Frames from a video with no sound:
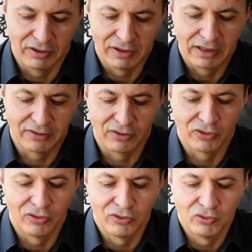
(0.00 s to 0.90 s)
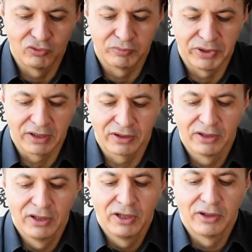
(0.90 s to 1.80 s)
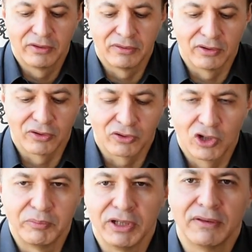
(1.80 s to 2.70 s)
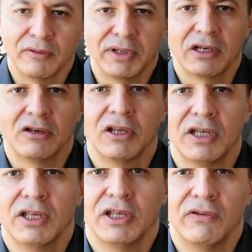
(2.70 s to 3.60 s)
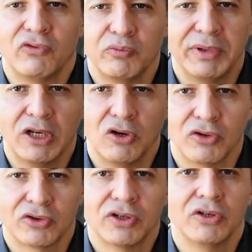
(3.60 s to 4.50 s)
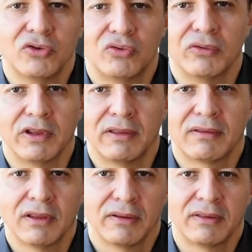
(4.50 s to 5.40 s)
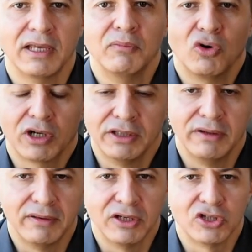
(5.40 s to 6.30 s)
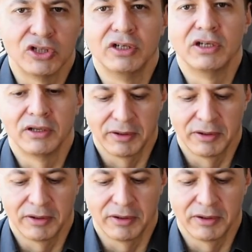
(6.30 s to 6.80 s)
that you would pick the cup in the middle if you belonged to this same organization,